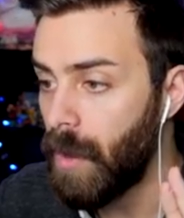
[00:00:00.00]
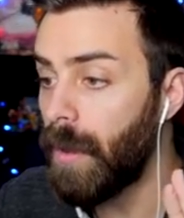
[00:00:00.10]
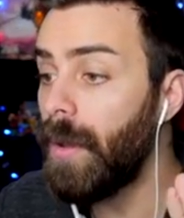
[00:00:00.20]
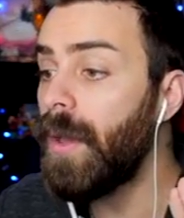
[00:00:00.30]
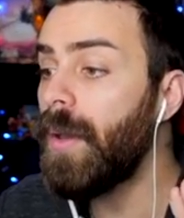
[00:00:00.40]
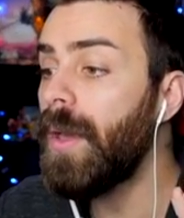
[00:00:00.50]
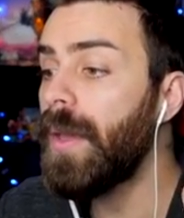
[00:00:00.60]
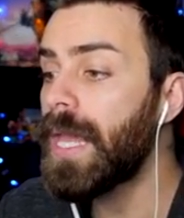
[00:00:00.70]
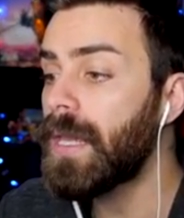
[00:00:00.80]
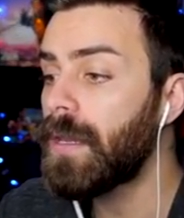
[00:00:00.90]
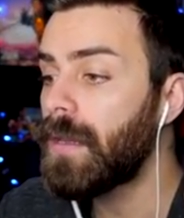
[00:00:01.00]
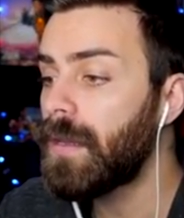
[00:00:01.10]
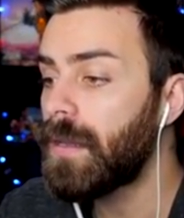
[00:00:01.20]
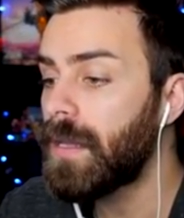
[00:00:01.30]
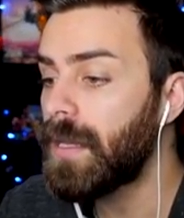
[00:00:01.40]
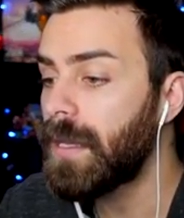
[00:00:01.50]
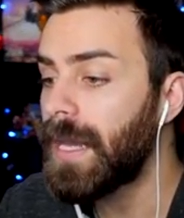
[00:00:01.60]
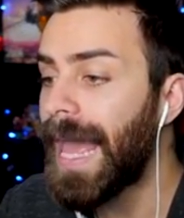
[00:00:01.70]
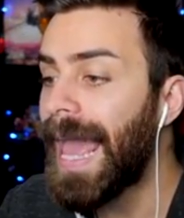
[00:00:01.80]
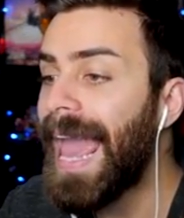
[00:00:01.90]
Wait, wait,
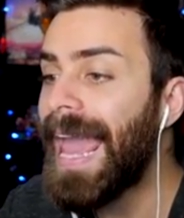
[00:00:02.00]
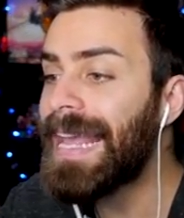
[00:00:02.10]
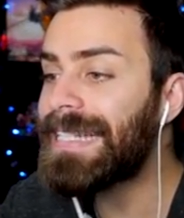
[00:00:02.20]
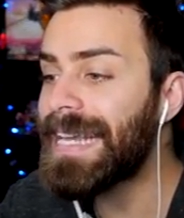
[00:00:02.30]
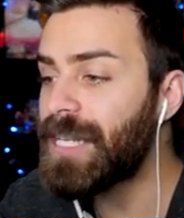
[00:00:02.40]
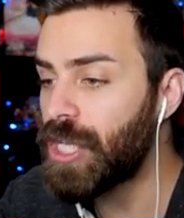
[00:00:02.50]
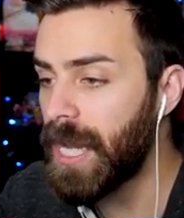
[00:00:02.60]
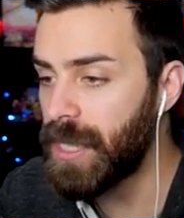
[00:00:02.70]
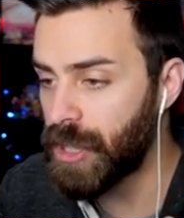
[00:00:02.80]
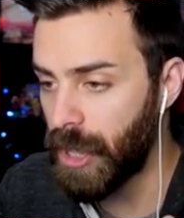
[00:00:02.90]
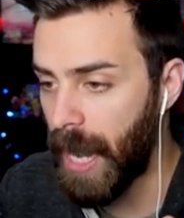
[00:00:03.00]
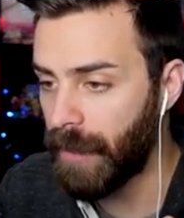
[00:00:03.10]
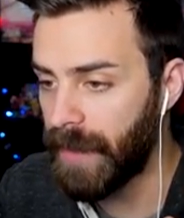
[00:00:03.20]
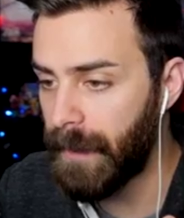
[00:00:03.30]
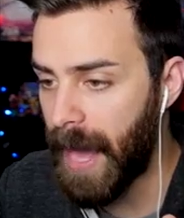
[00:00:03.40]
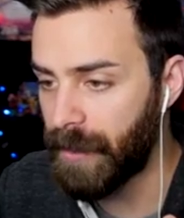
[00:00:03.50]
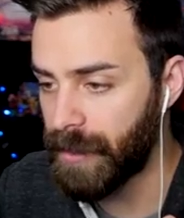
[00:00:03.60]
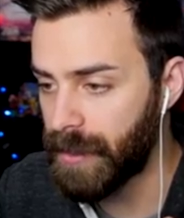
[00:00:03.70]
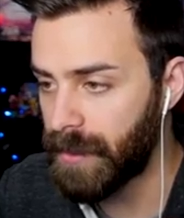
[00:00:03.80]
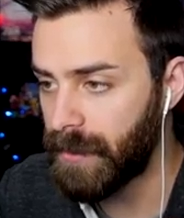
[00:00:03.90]
wait! AD changer. I don't think it
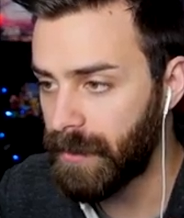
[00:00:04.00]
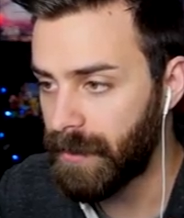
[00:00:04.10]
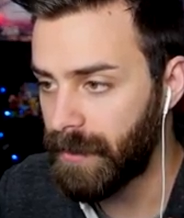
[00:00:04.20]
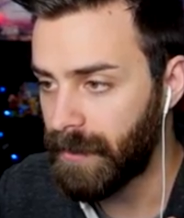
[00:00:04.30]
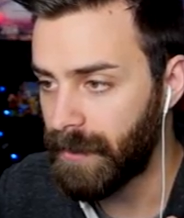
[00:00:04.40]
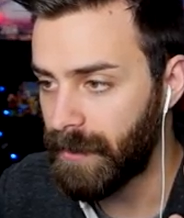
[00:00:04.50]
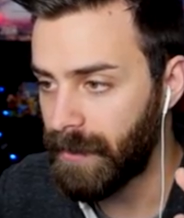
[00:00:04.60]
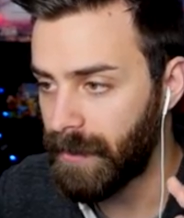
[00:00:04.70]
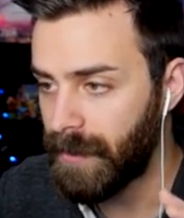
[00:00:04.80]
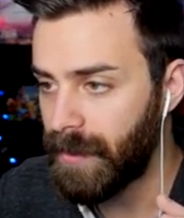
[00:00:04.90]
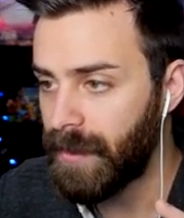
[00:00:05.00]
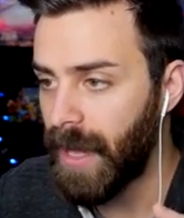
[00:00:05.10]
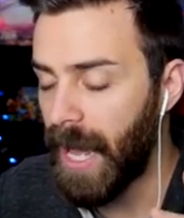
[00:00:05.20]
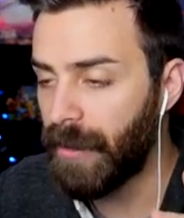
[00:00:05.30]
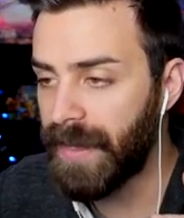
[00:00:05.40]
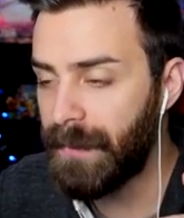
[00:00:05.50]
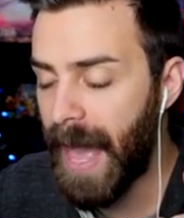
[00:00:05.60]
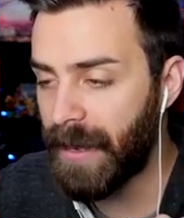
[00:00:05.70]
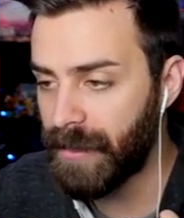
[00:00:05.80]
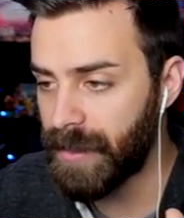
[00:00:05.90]
matters. I don't think it
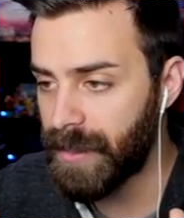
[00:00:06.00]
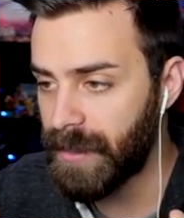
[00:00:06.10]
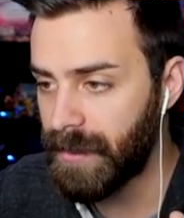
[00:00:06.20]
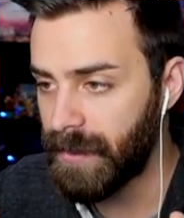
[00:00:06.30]
matters.